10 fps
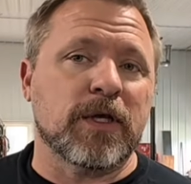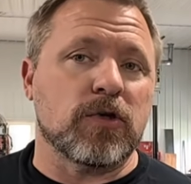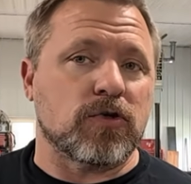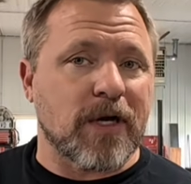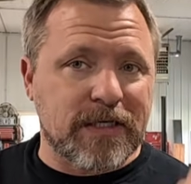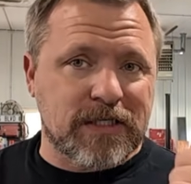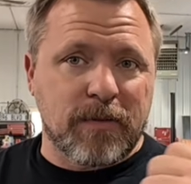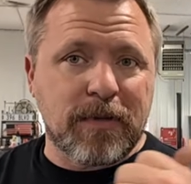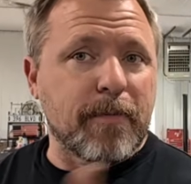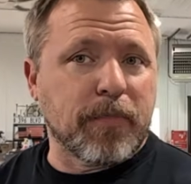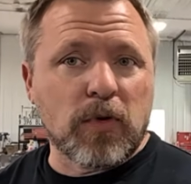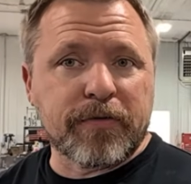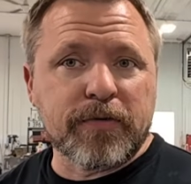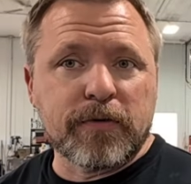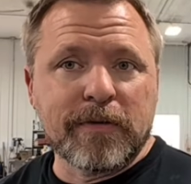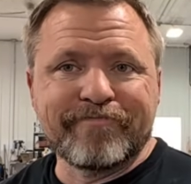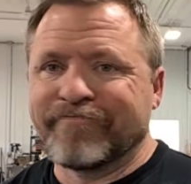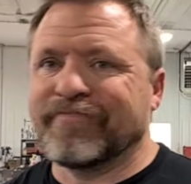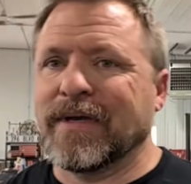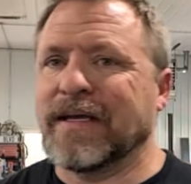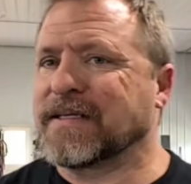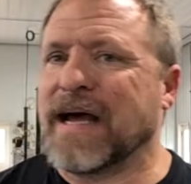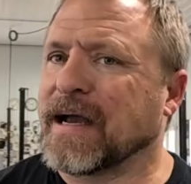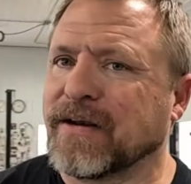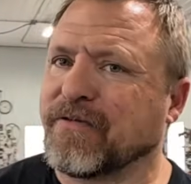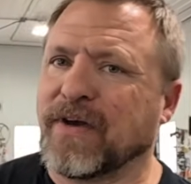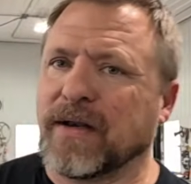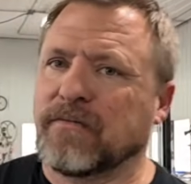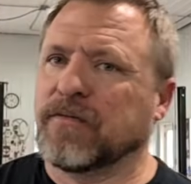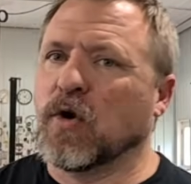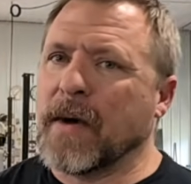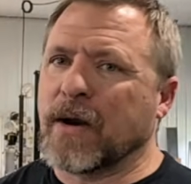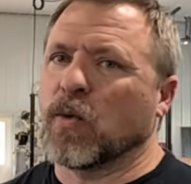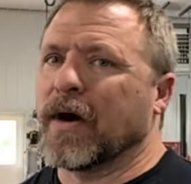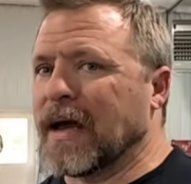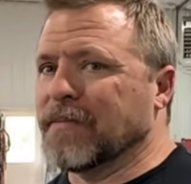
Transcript: it and you try to slip that bolt through, it's not gonna fit, no matter what.